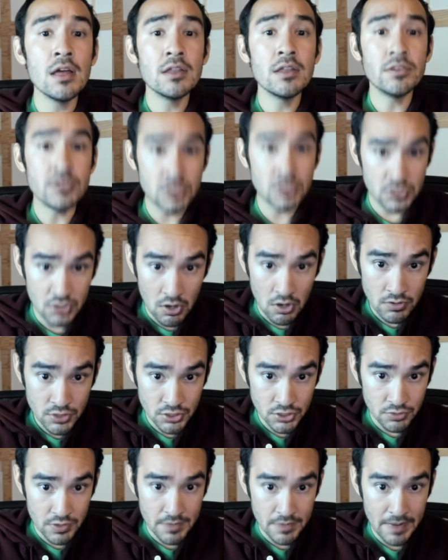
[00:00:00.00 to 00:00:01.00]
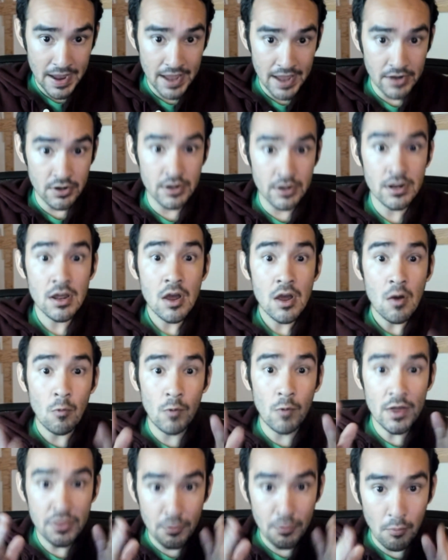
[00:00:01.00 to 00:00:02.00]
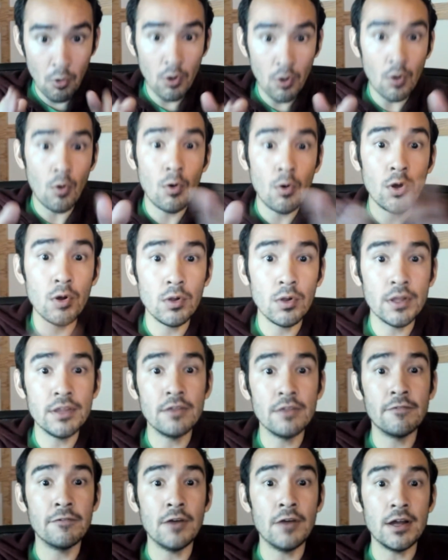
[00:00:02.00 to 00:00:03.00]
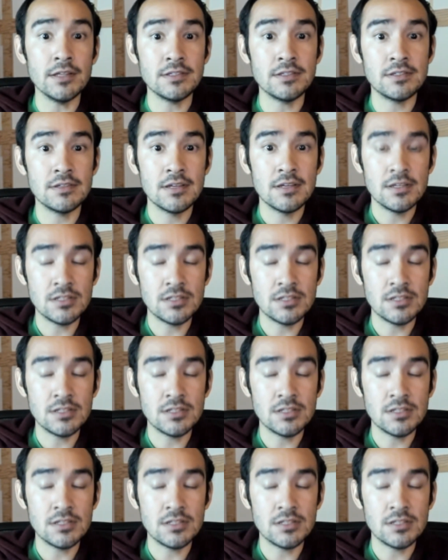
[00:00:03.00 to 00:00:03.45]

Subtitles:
the Stone Street pattern with more oil in the fronts.